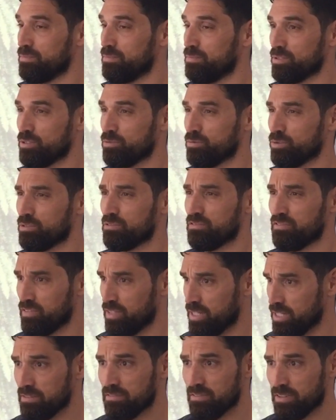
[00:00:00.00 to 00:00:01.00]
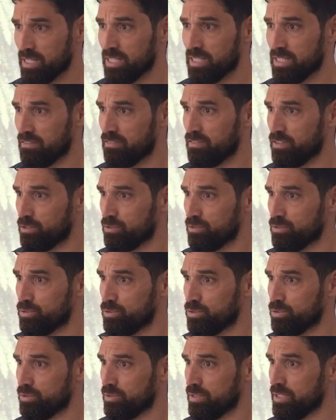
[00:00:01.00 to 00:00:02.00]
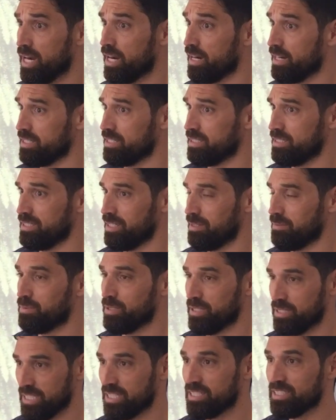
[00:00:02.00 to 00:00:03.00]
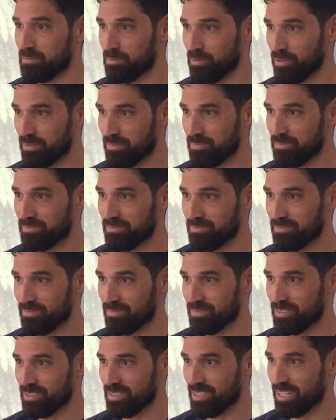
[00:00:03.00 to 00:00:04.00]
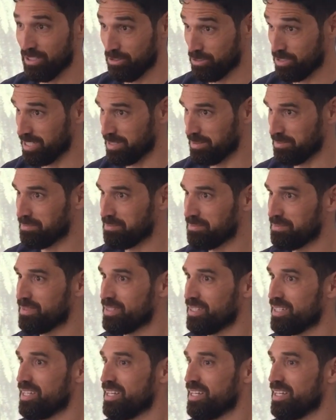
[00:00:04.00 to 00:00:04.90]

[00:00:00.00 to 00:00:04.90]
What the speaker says: because it was very, very difficult to guarantee a predictable outcome.